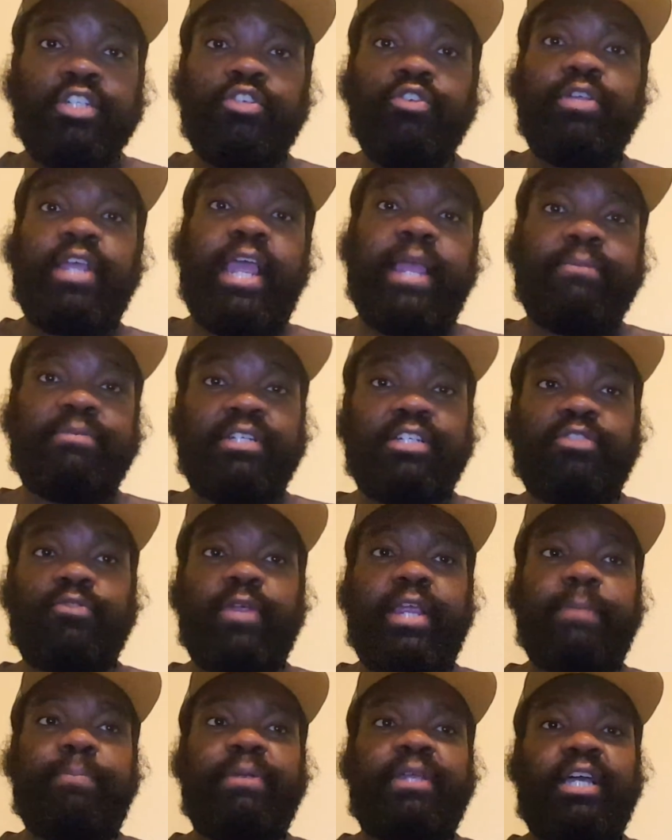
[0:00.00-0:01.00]
two games this
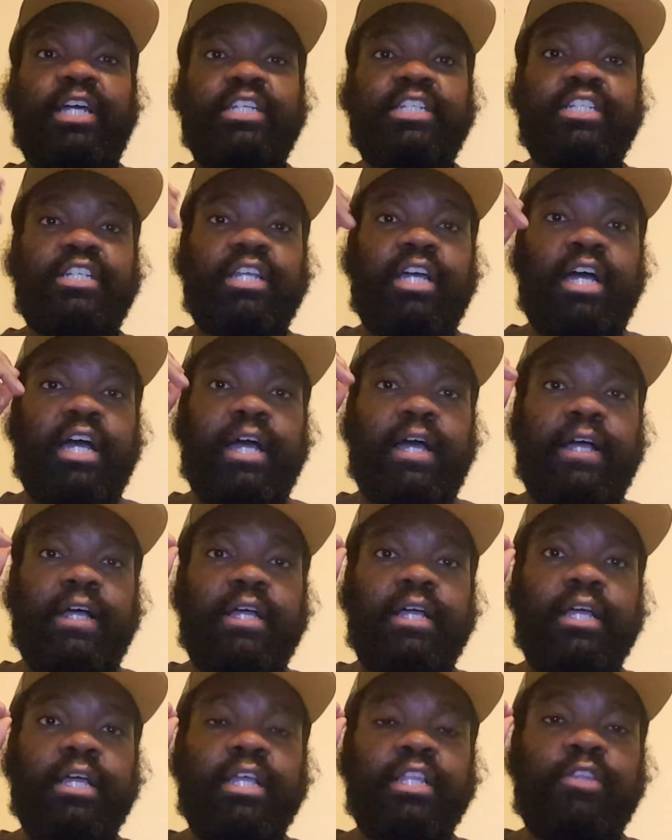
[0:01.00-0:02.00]
week because
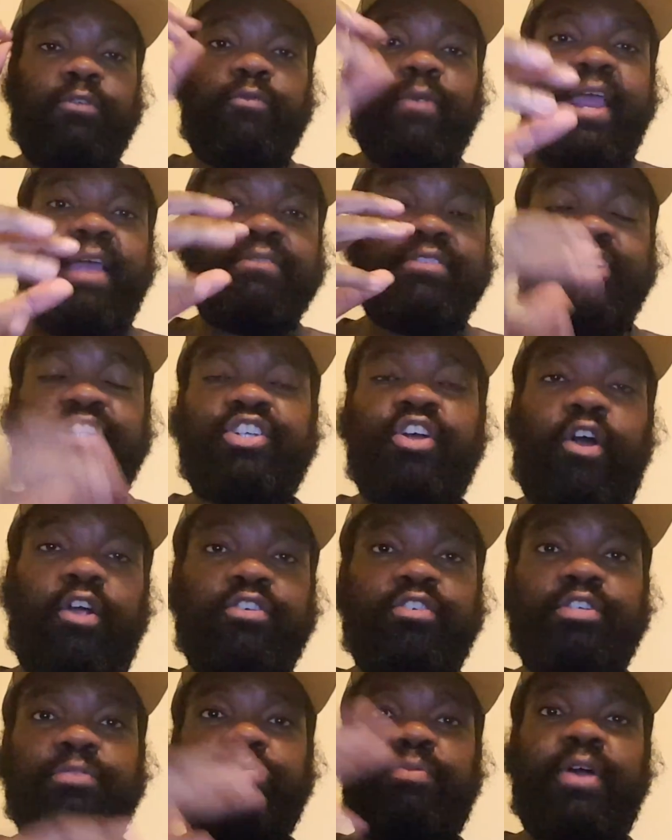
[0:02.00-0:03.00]
the Rams and
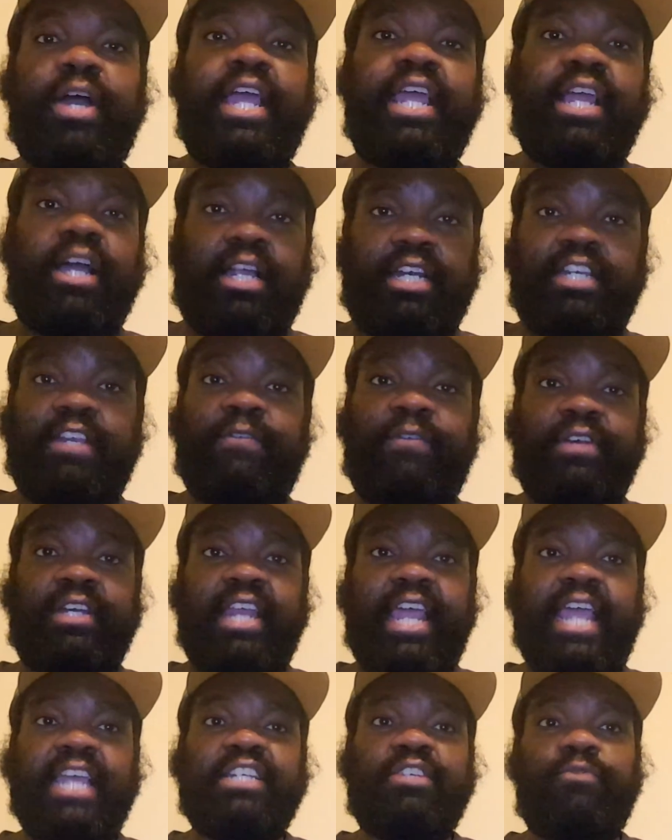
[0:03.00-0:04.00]
Chargers play on different
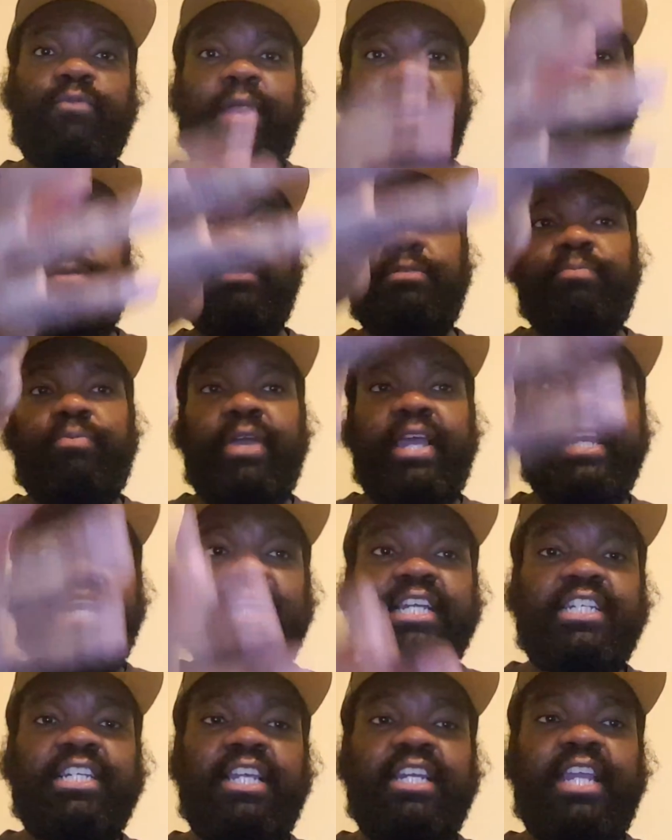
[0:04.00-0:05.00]
days. The Rams are playing
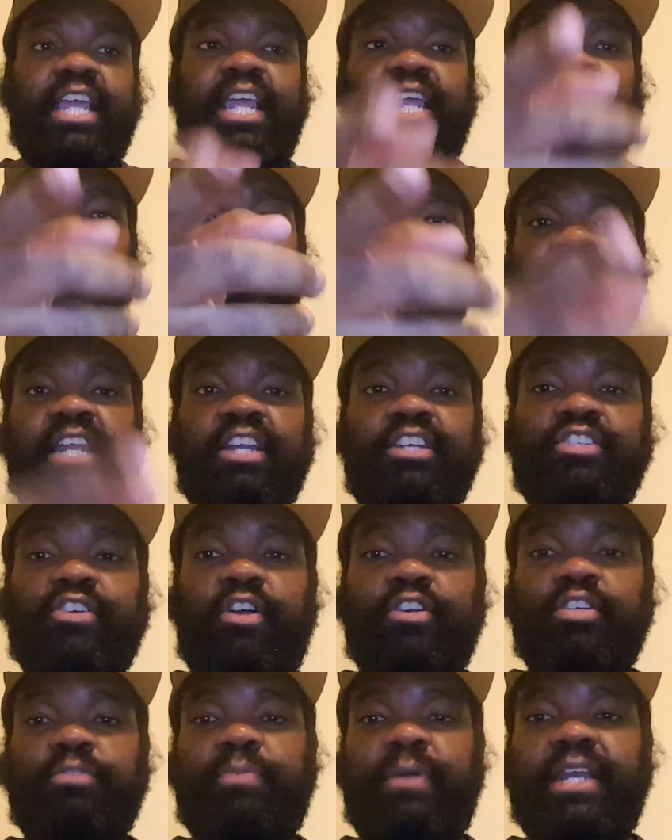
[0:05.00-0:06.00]
that Sunday and the
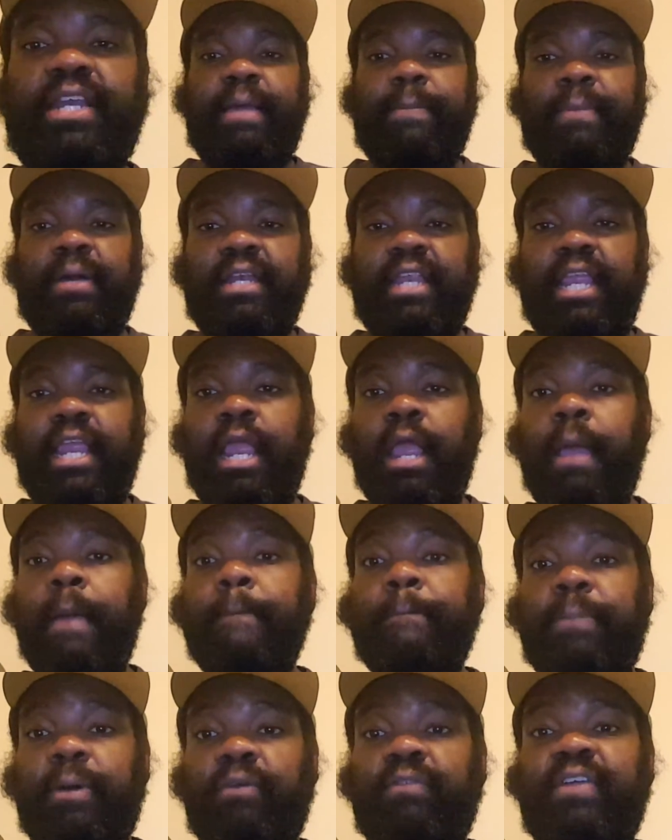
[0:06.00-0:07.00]
Chargers that Monday,
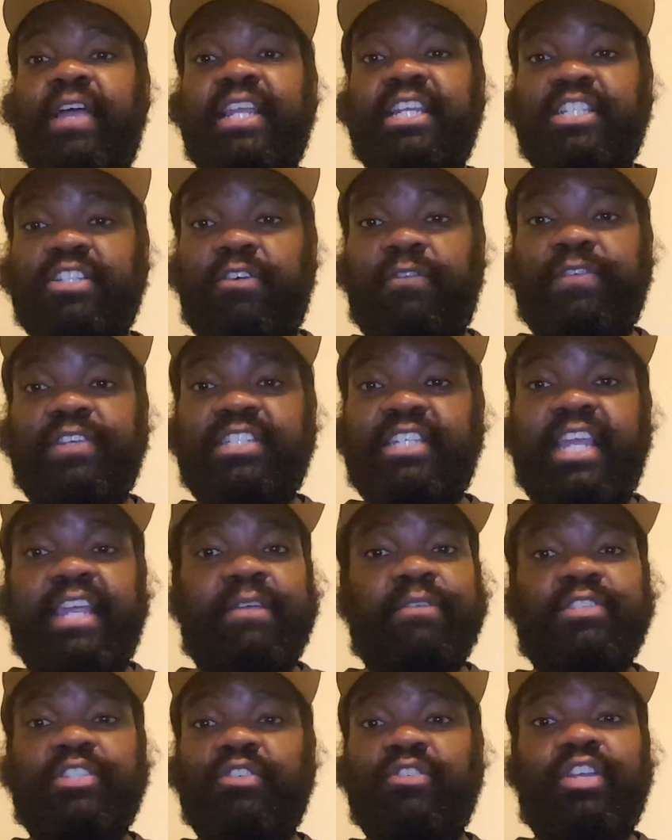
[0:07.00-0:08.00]
both at SoFi
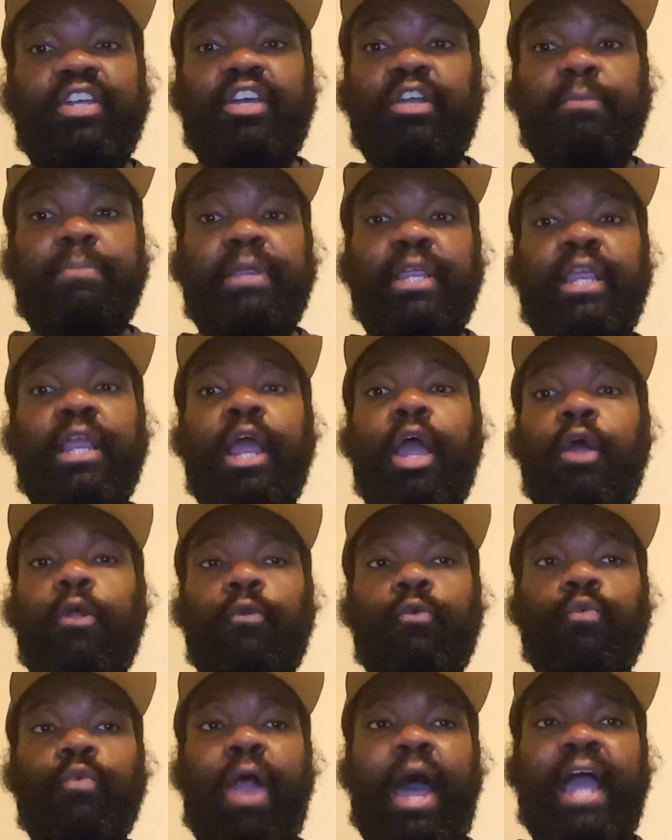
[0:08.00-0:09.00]
Stadium. So they're going to be
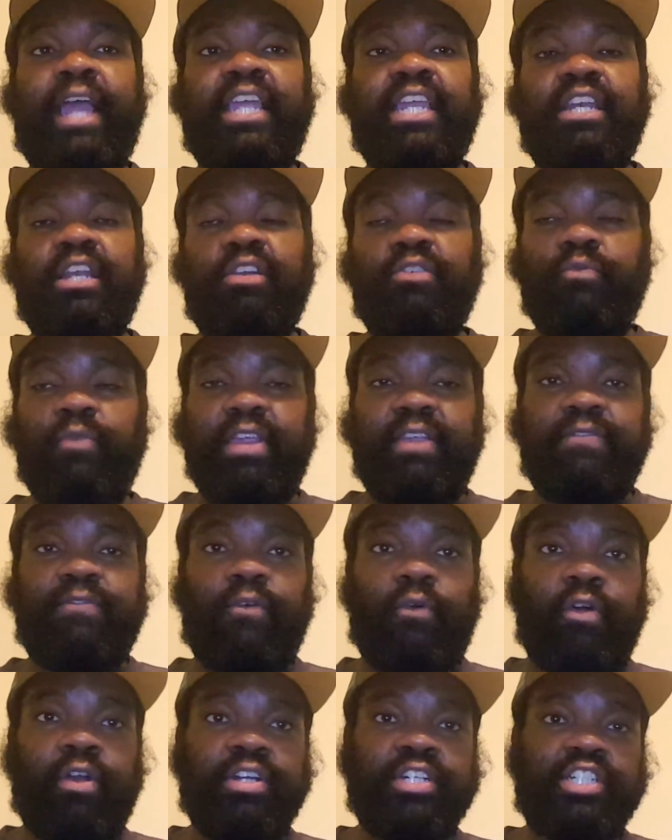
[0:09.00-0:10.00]
rocking in Week
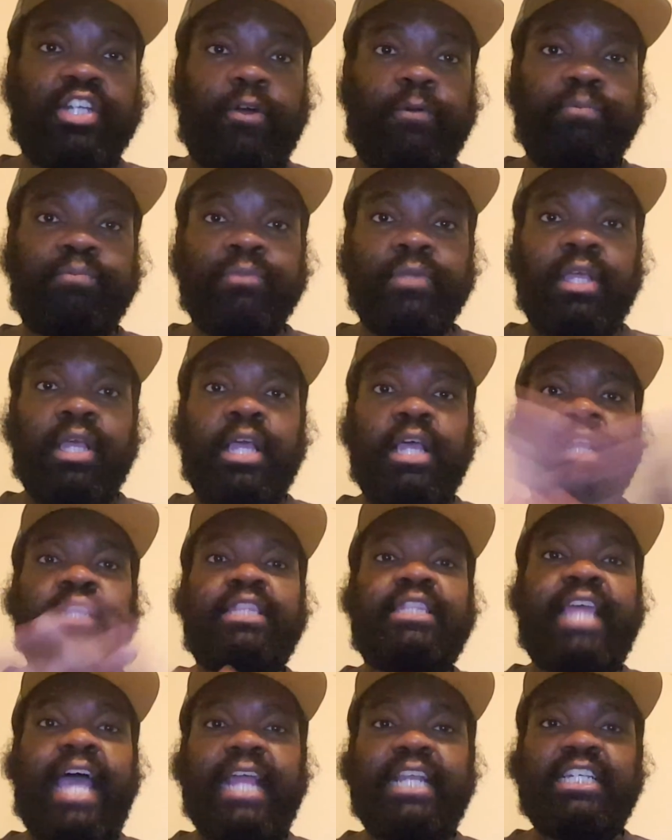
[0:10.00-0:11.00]
4. So
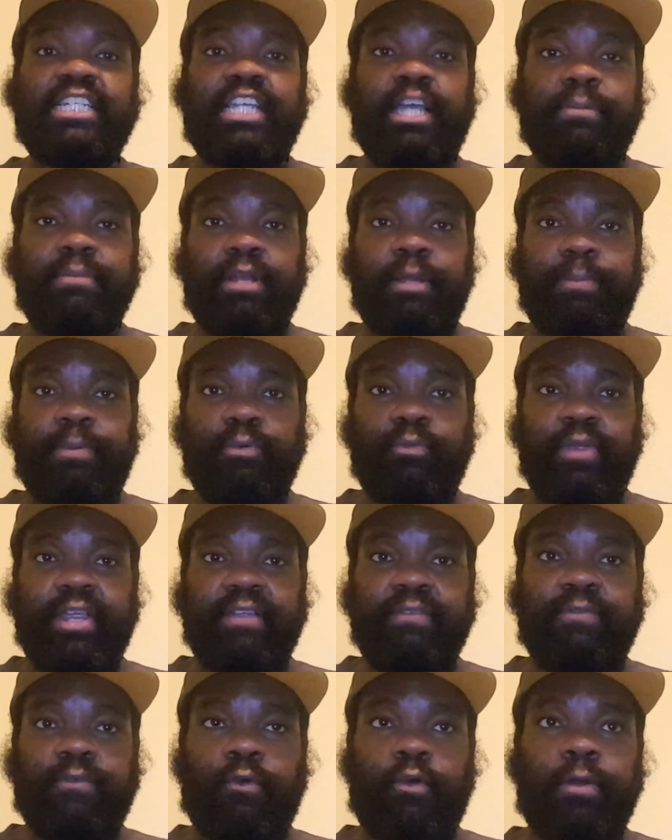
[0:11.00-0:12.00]
that's coming up in
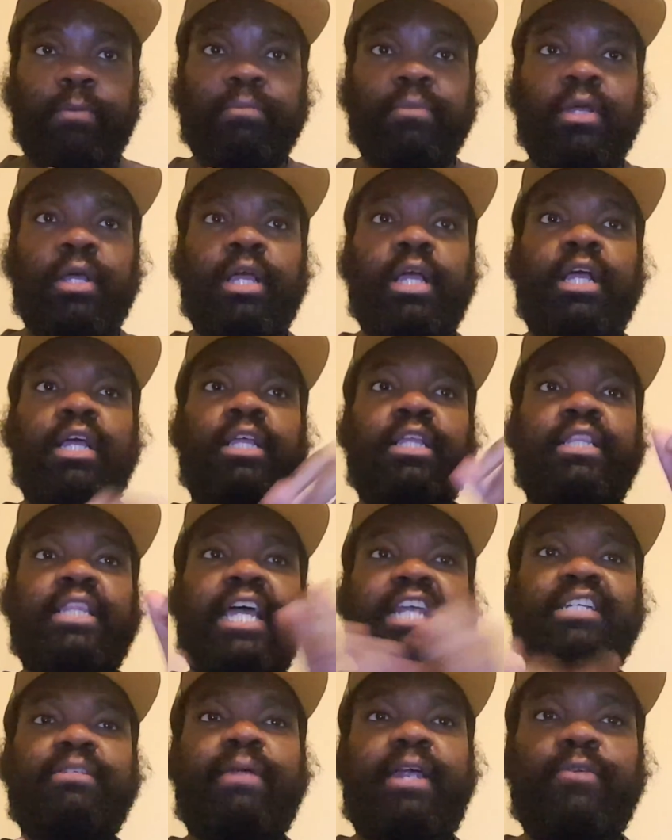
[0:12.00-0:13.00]
Week 4.
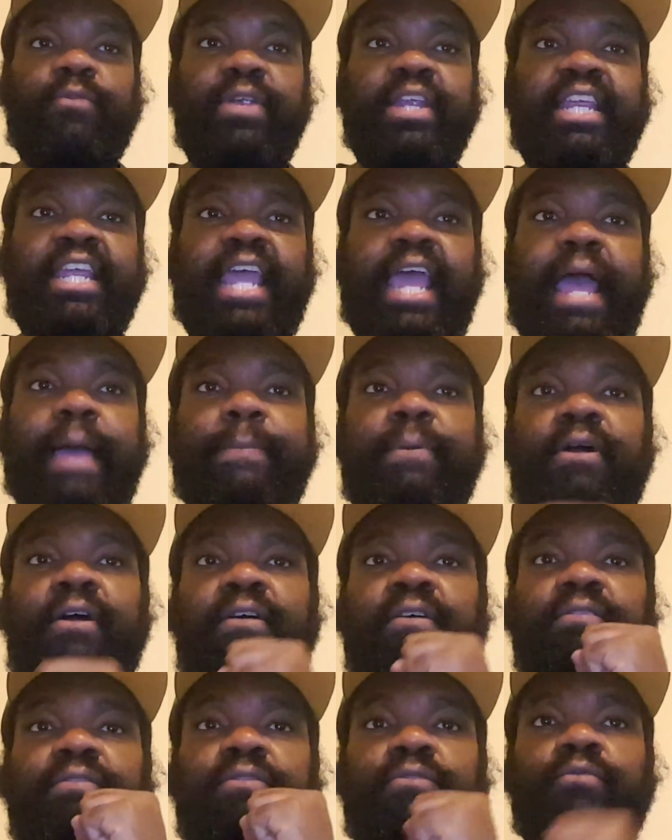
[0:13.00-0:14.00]
That's my recap
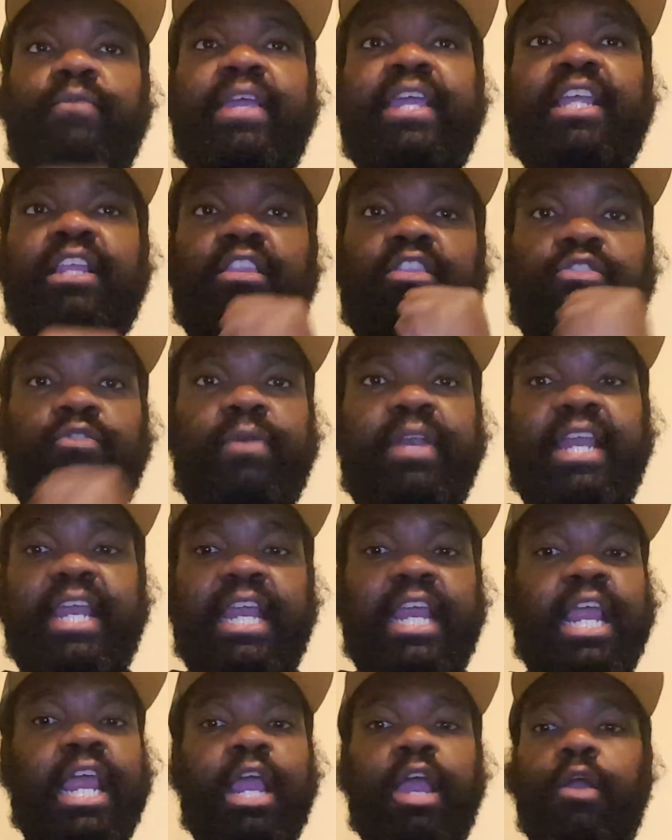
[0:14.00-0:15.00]
of Week
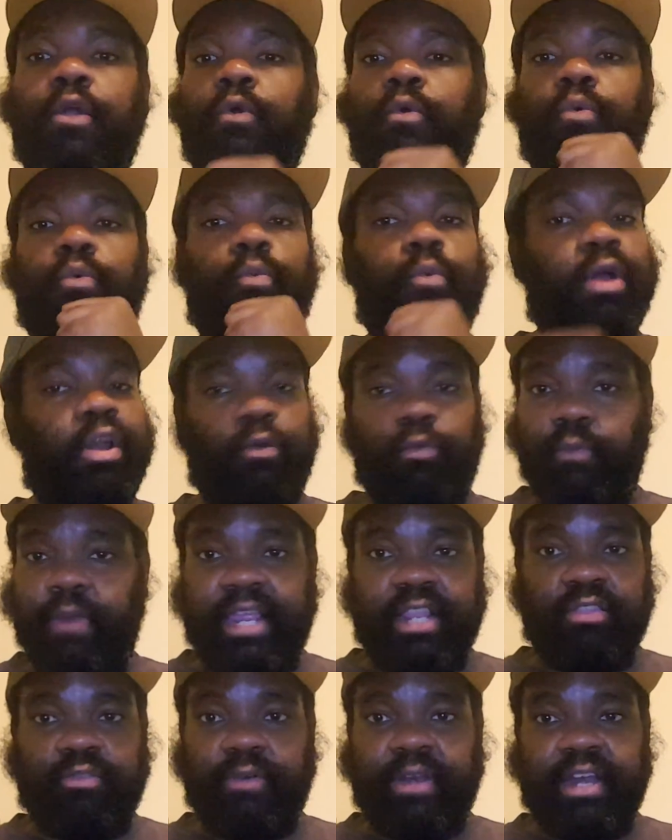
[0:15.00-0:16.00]
3. What a
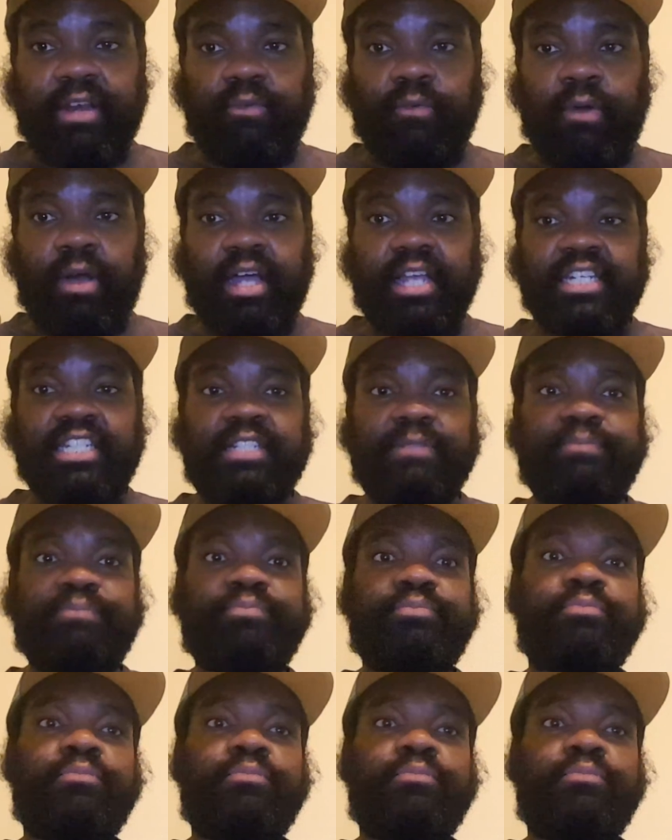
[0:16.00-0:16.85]
Week 3 it was.